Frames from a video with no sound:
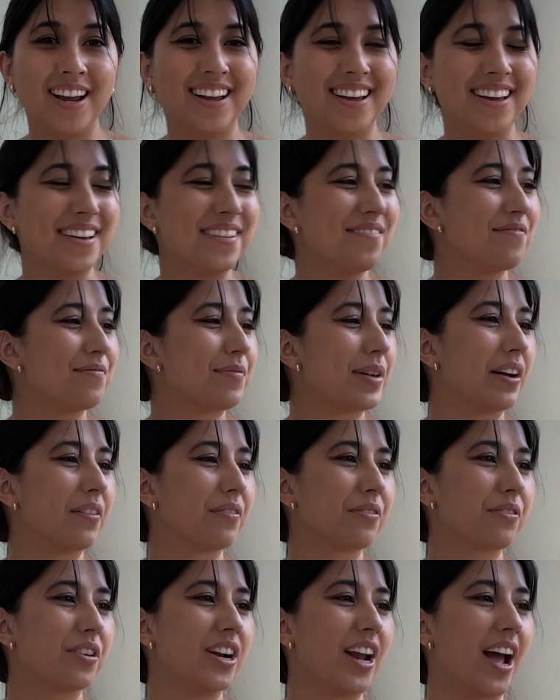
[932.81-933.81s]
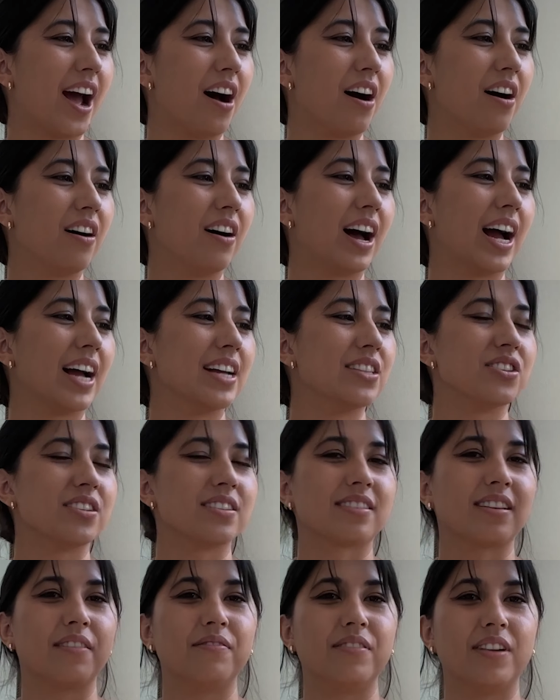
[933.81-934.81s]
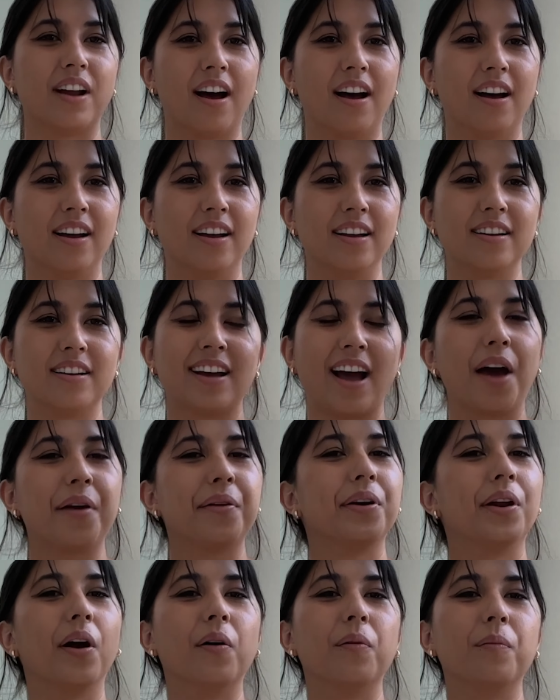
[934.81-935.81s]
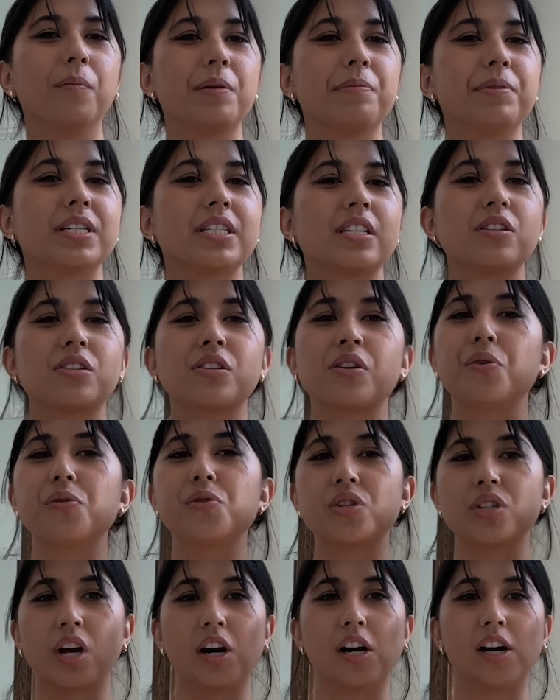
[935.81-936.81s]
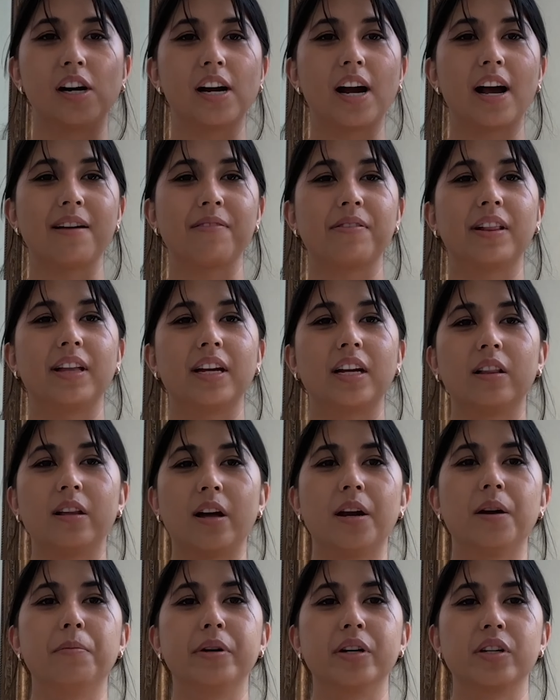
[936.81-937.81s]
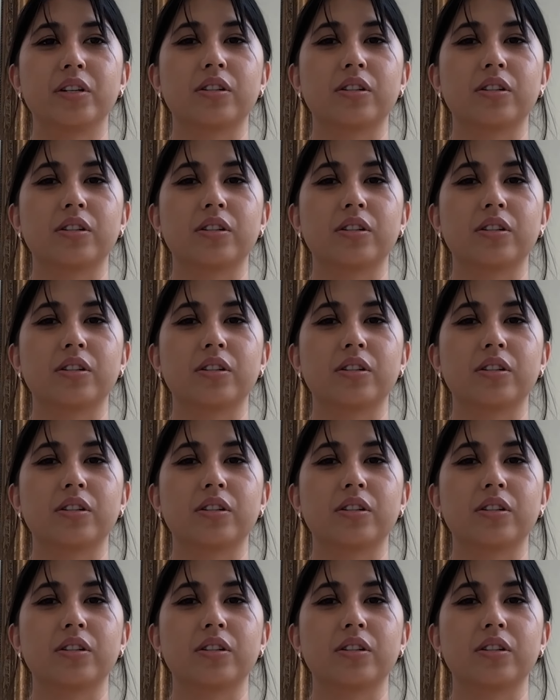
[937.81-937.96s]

But for now, I just have not, I don't know, maybe it's a slow start. I feel like a lot of books